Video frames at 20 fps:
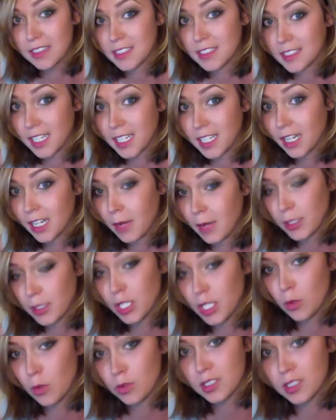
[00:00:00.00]
set up and you
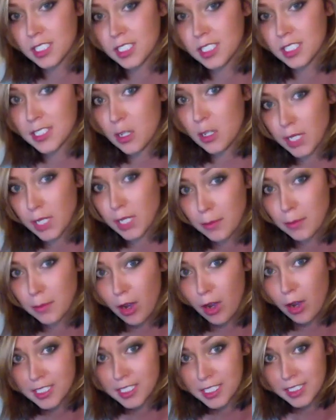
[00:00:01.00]
won't see so many
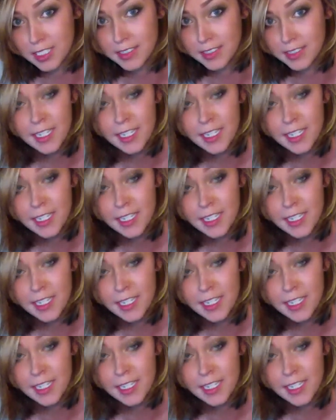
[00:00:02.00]
boxes.